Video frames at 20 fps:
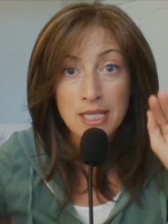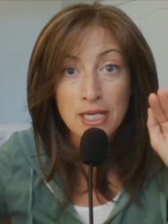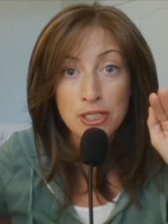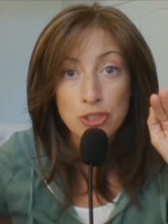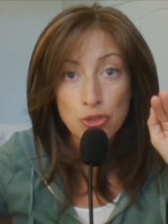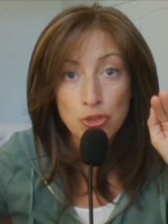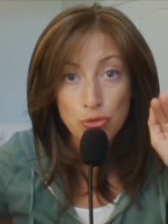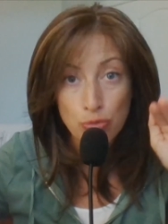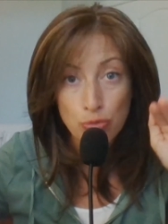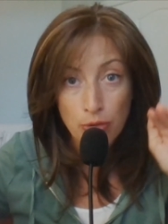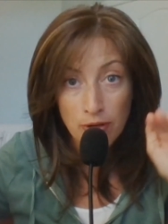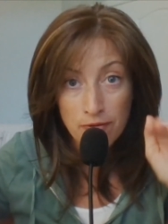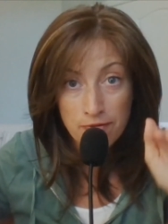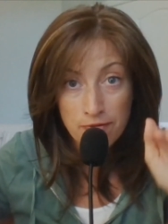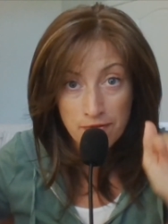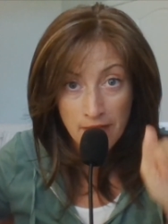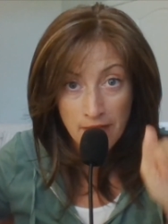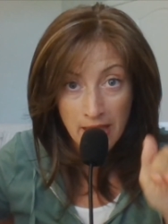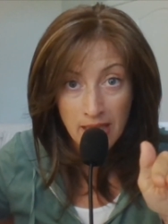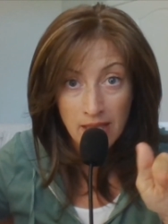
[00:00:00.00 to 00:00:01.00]

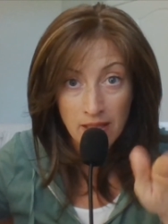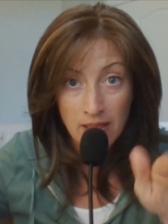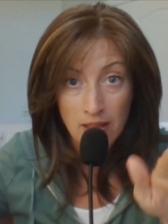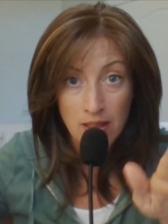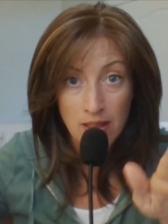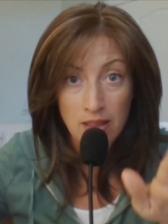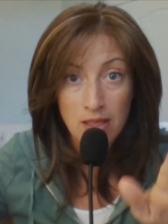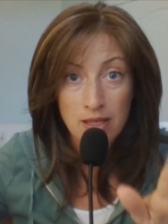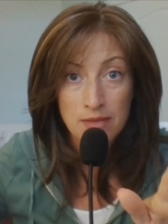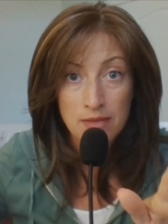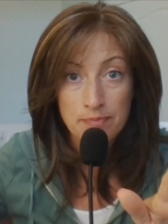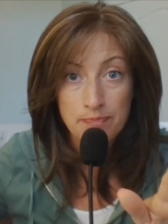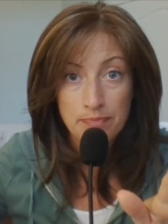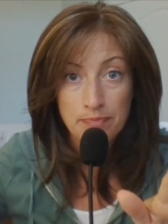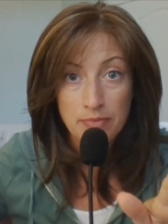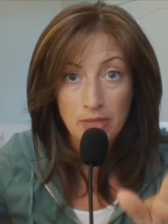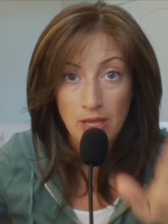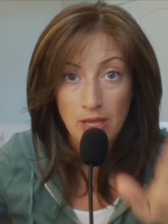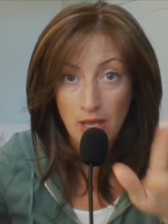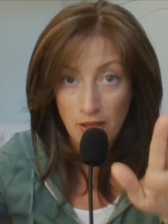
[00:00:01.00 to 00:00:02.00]
travail
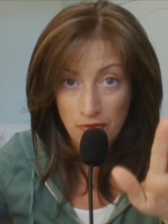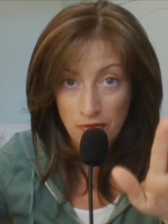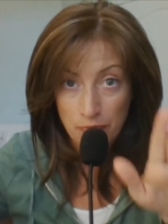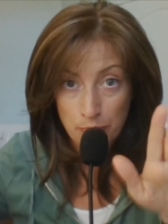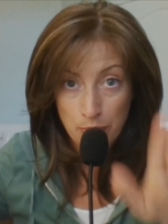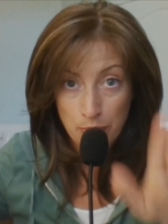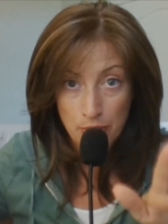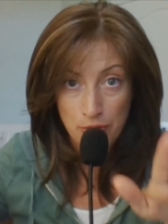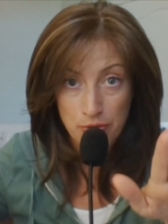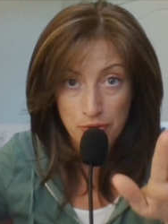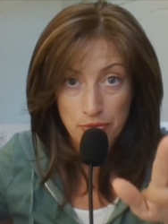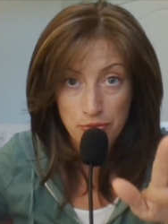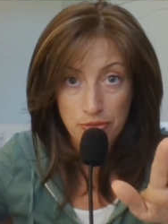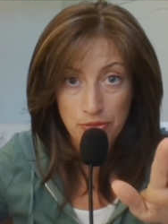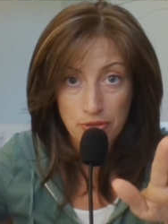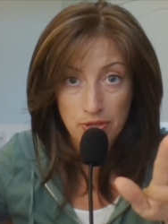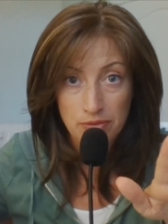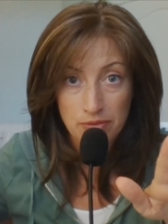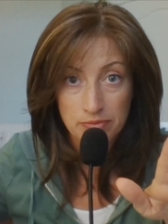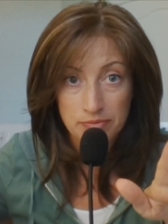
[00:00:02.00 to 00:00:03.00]
of birth.
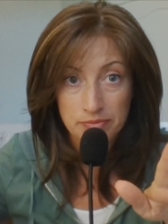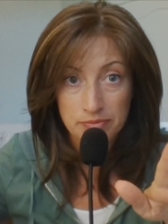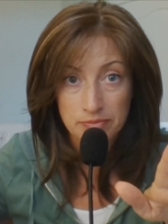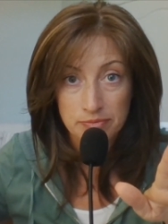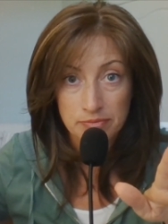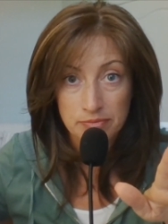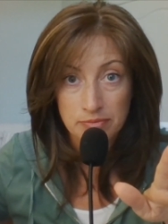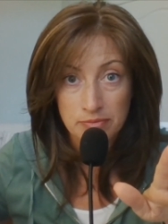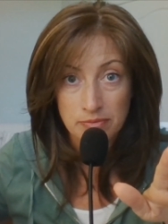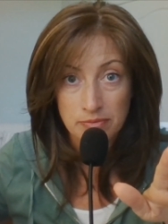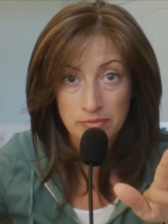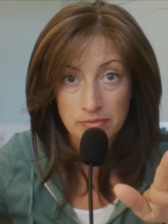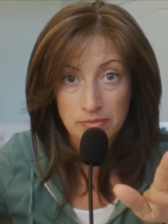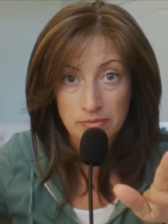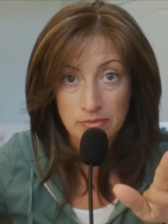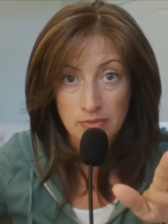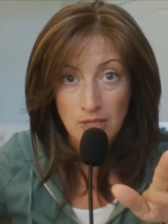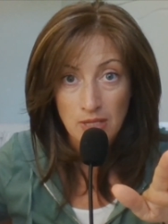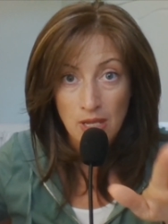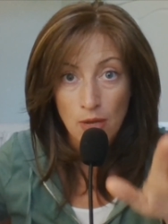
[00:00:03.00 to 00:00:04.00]

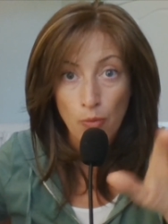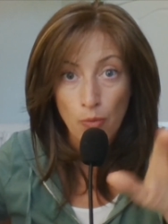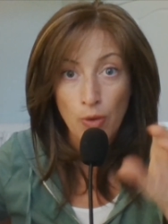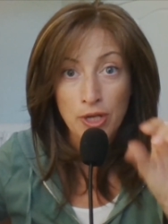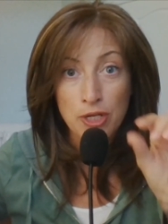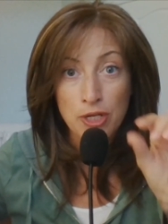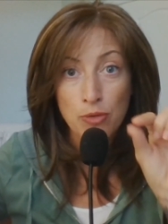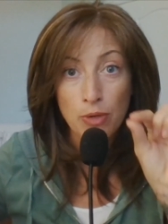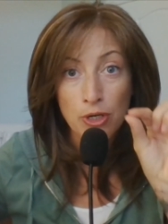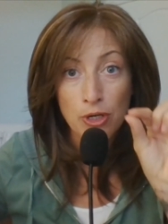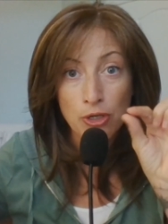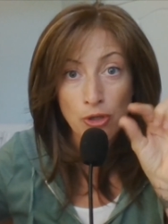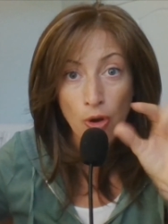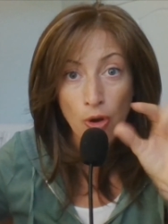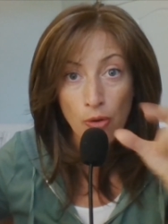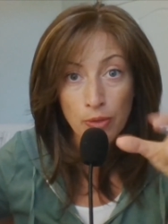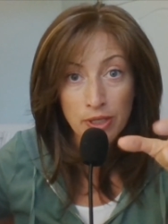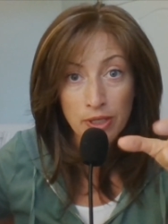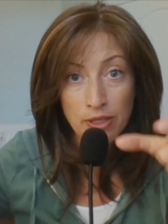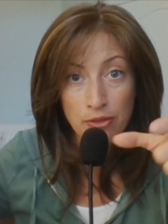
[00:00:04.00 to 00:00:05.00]
When you are
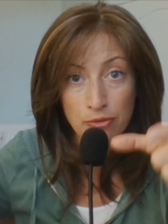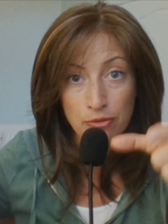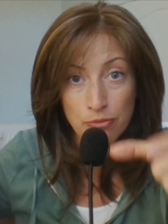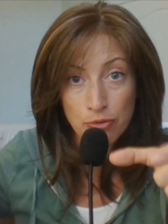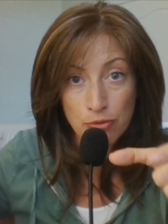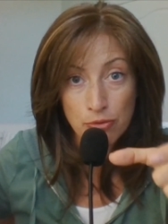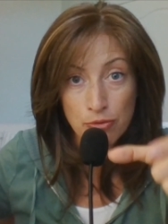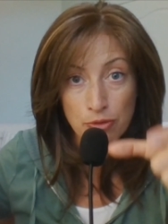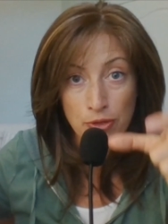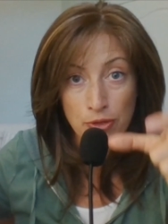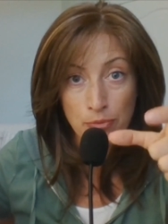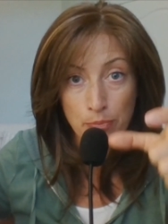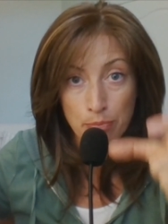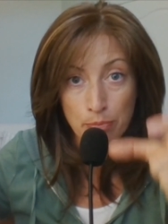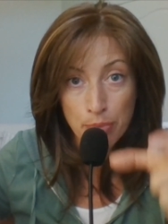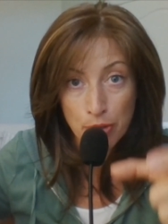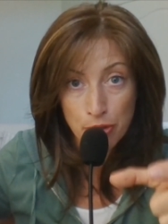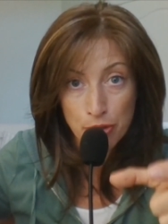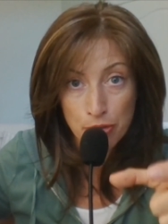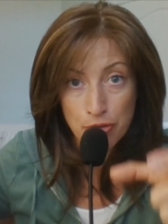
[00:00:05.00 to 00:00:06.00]
going through the
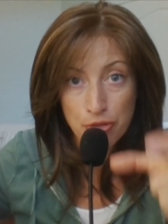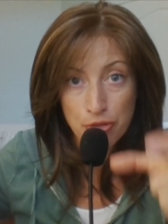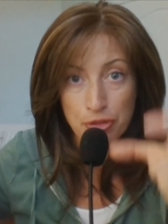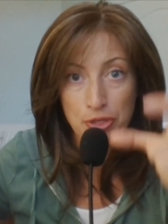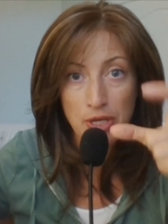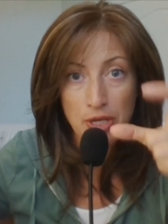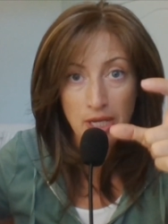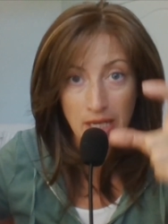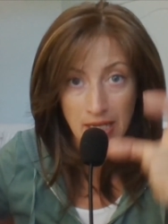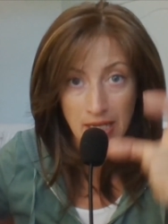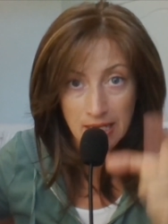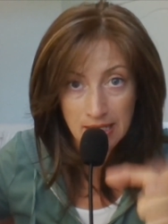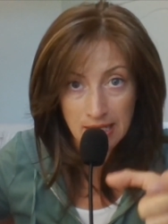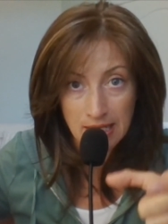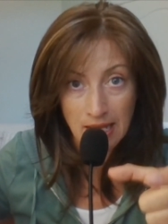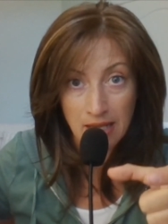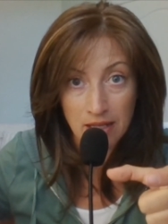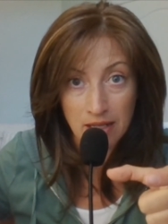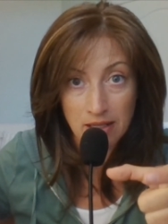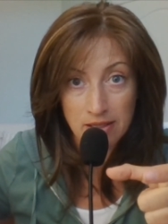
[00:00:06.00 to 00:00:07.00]
birth
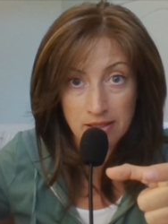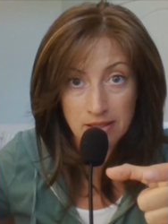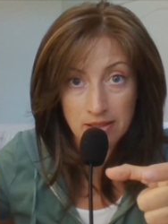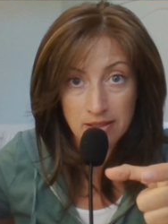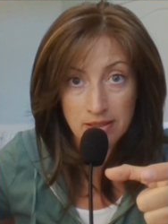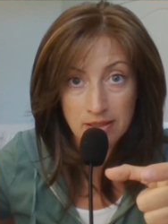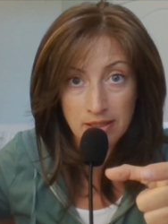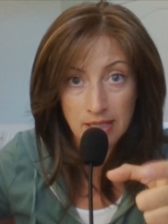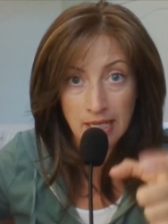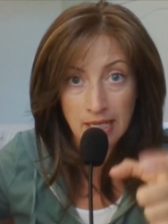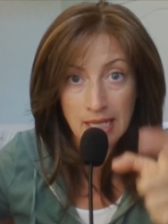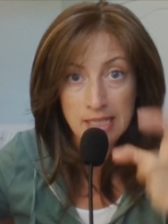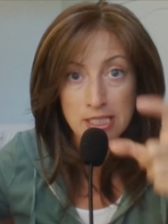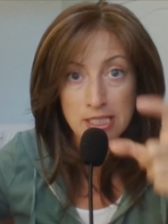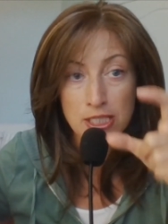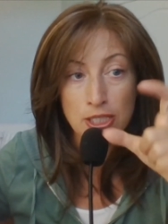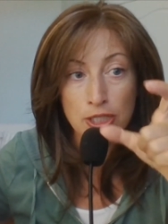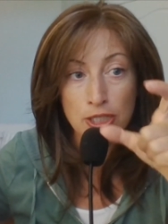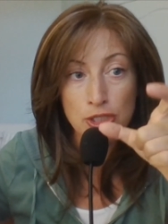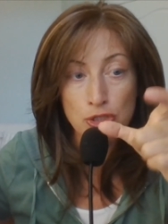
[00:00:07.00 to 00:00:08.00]
canal, it's
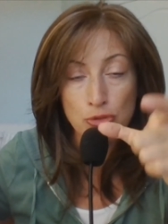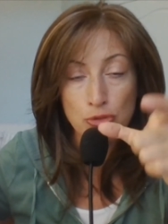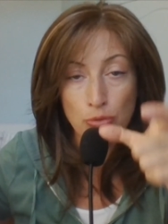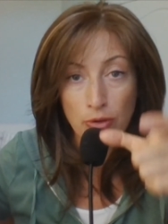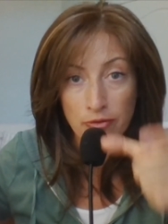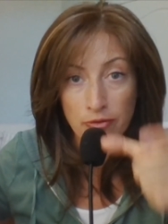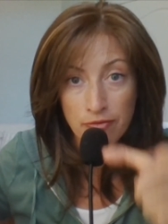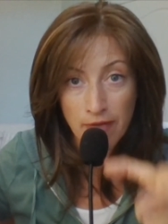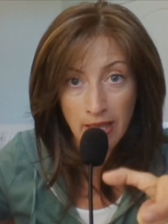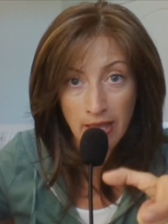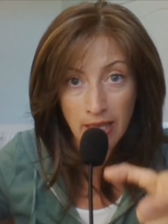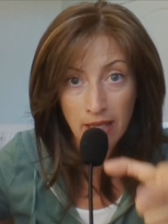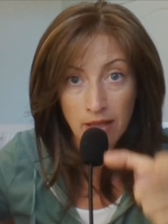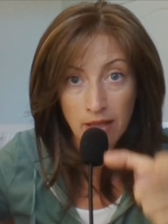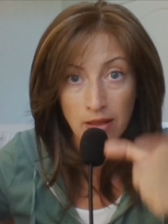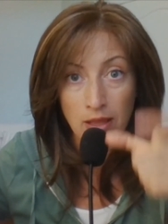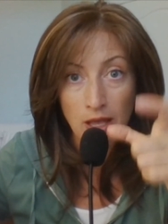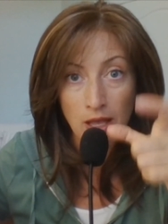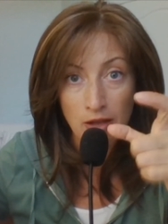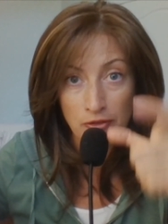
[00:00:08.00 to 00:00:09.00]
the
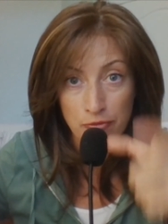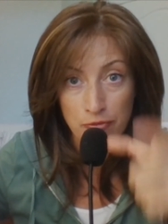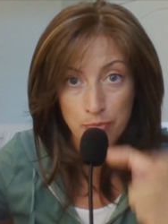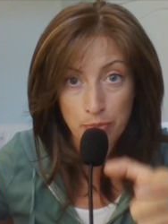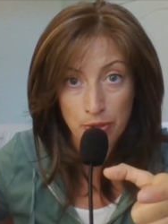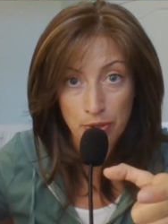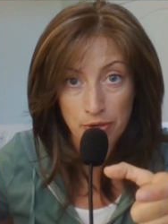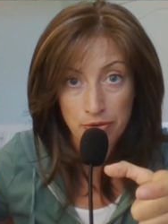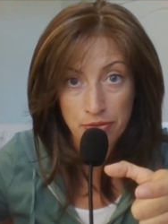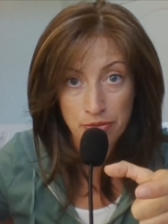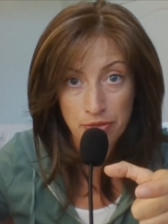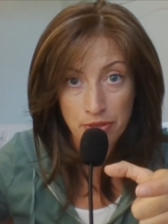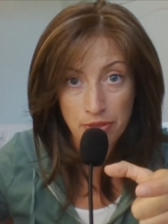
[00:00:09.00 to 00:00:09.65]
travail of birth.